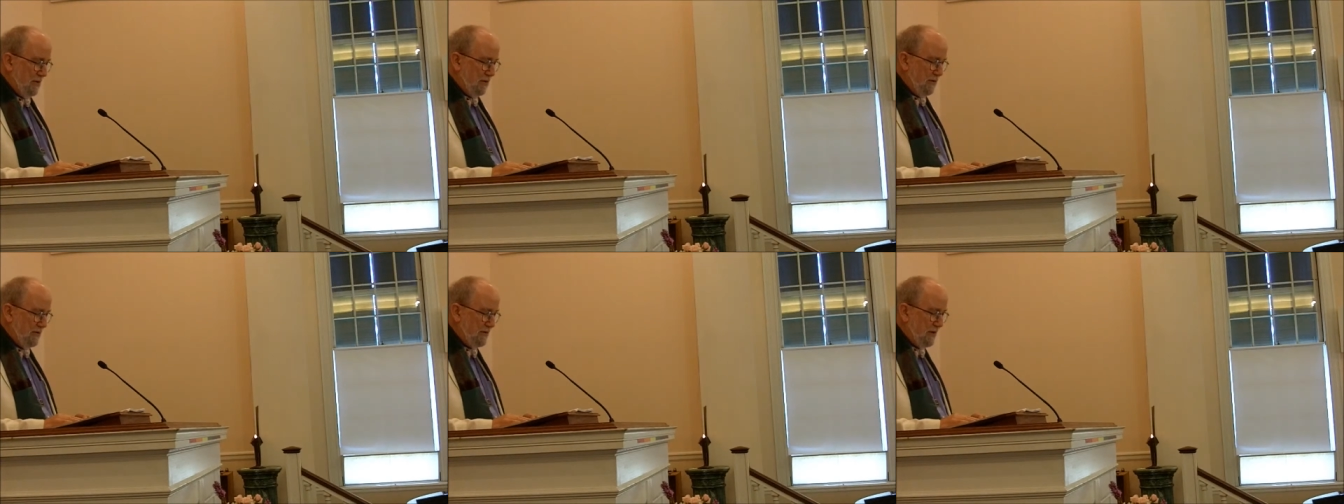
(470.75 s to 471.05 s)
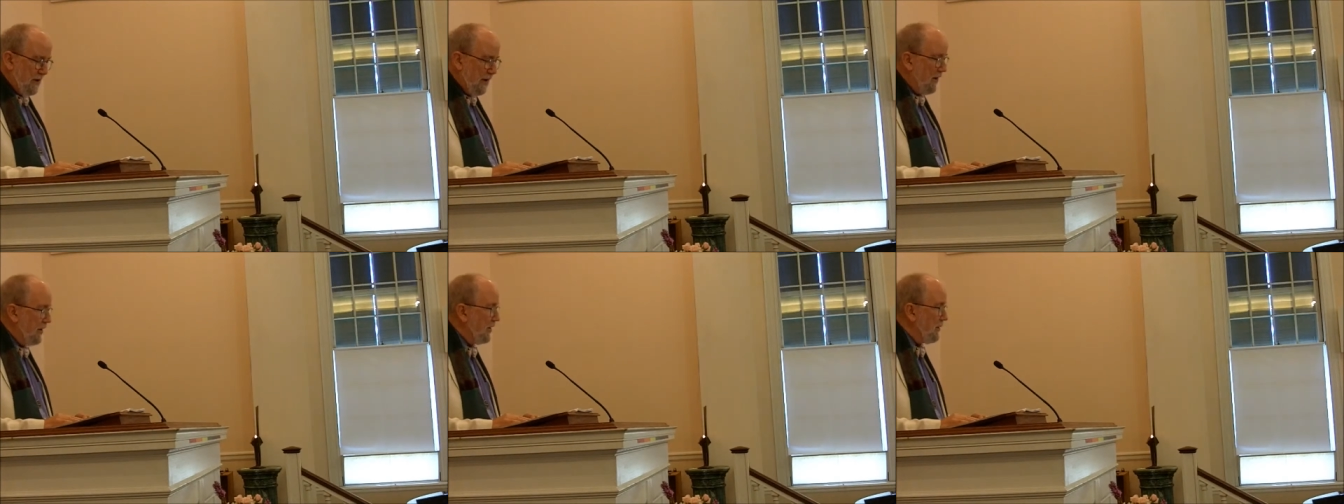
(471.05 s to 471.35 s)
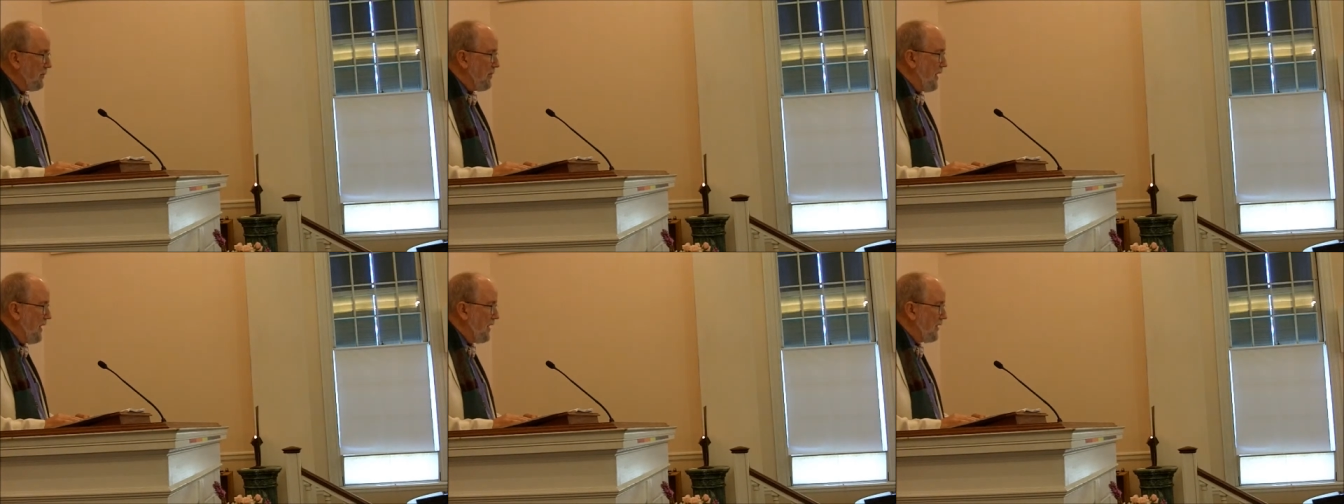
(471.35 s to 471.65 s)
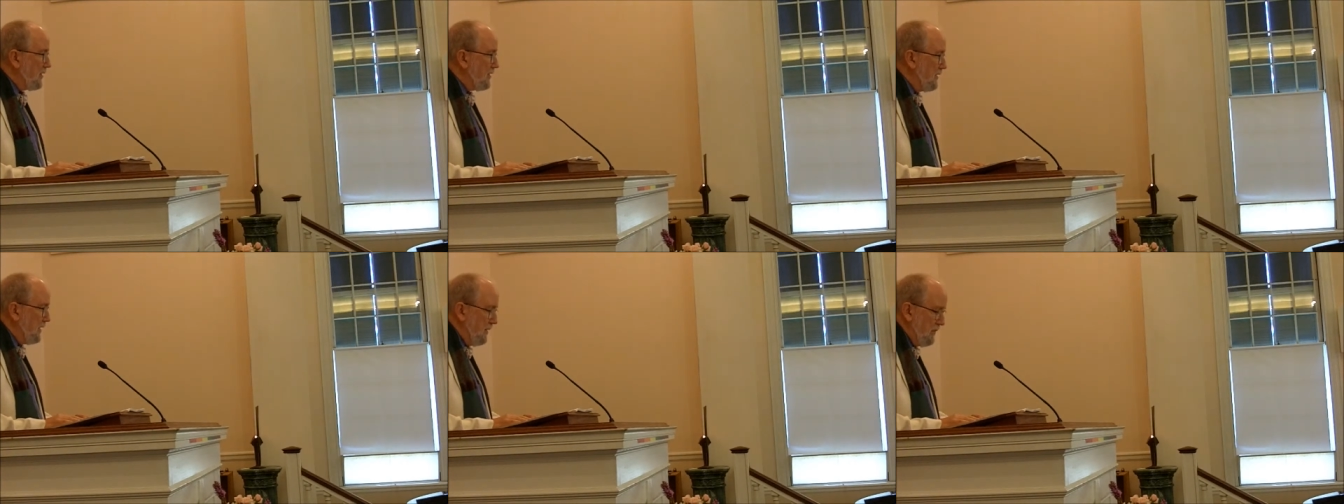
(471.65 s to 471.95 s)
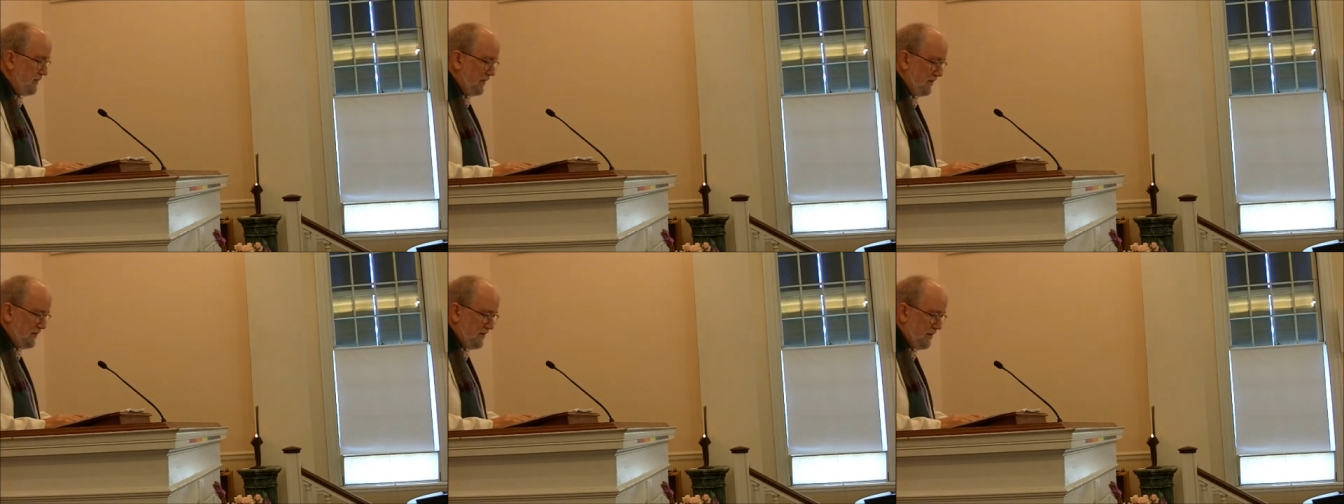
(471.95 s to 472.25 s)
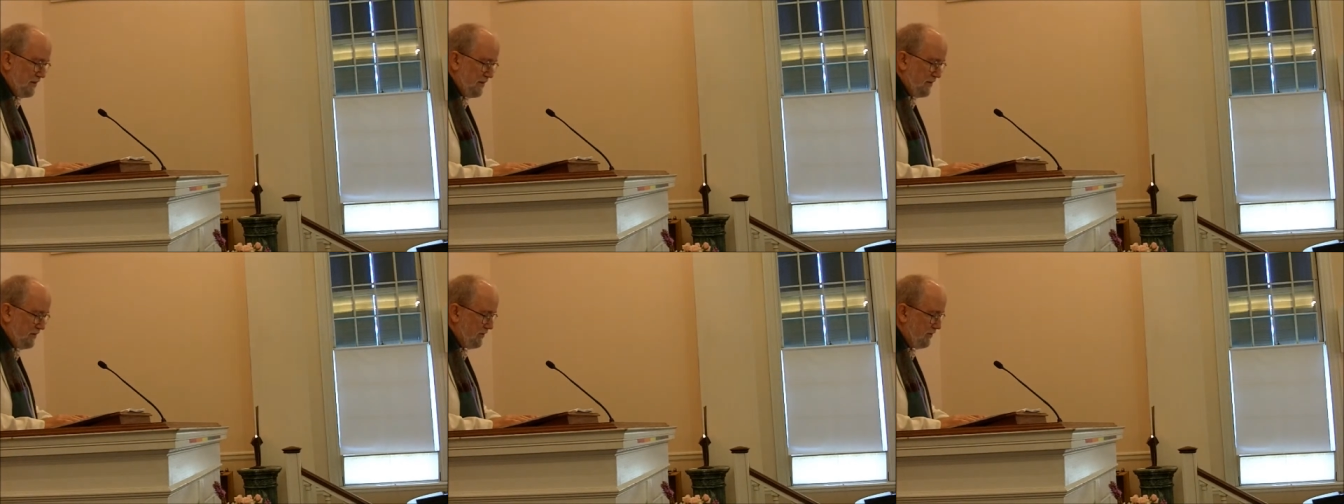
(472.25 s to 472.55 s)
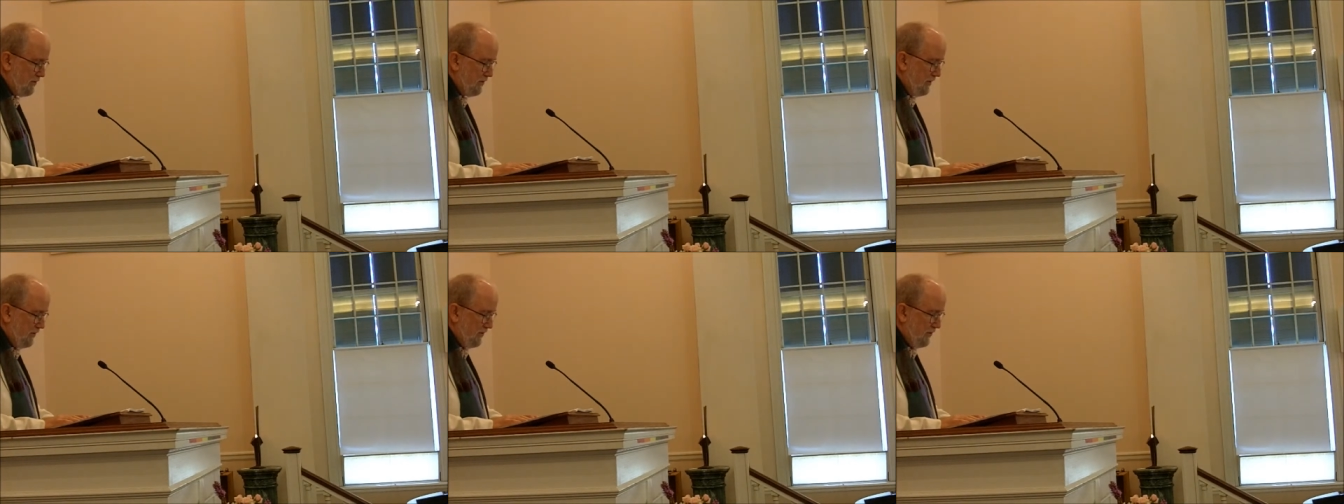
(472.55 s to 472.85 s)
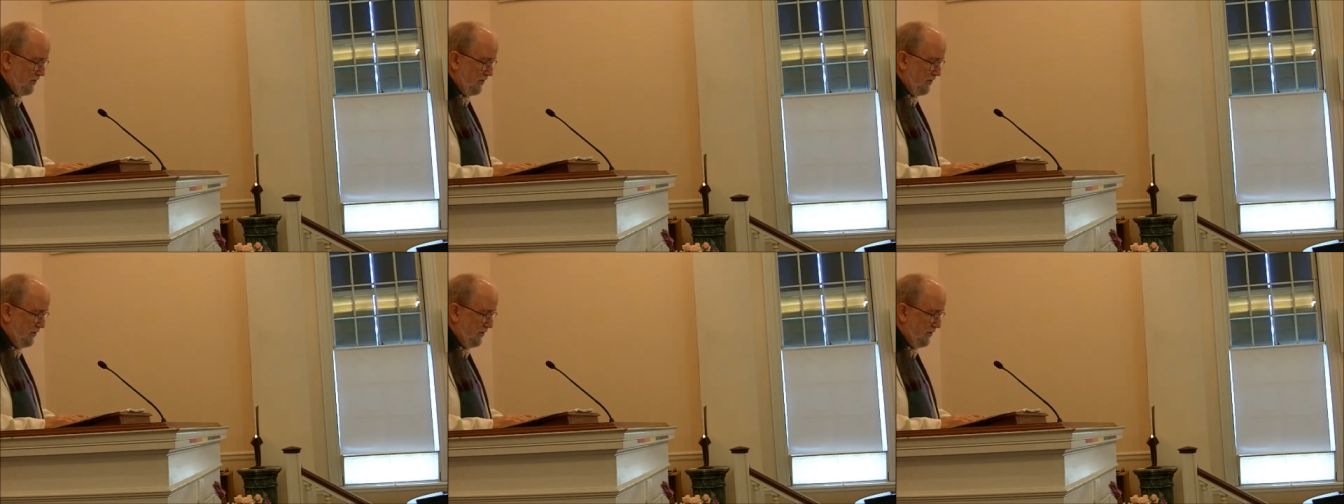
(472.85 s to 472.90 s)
was all about claiming territory